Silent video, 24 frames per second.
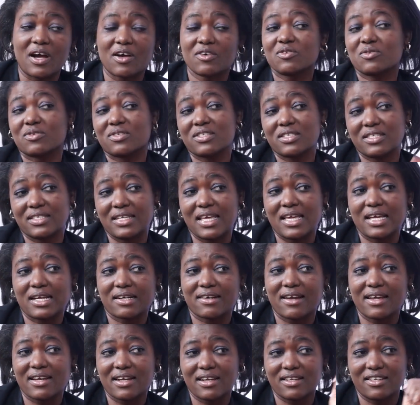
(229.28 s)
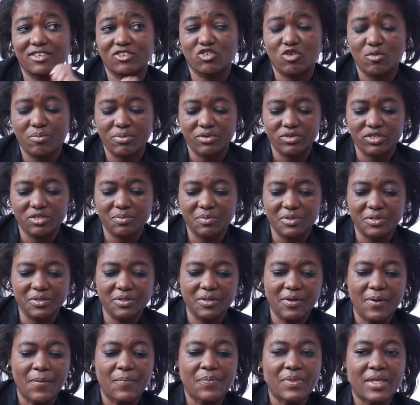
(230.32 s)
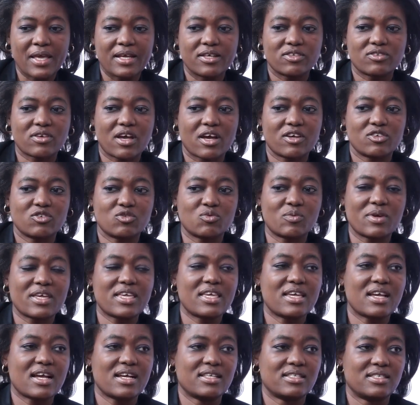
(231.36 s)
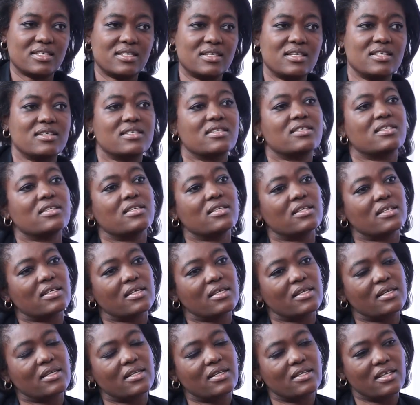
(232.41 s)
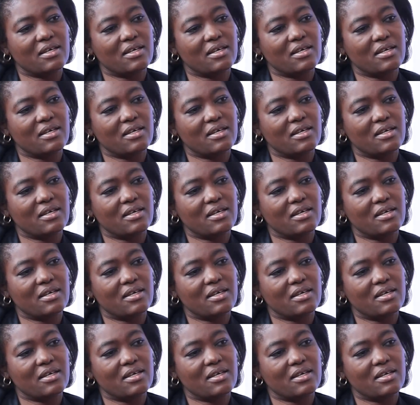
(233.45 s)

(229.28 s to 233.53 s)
I was staying right at the top hospital. Okay. So I was working as a nurse in the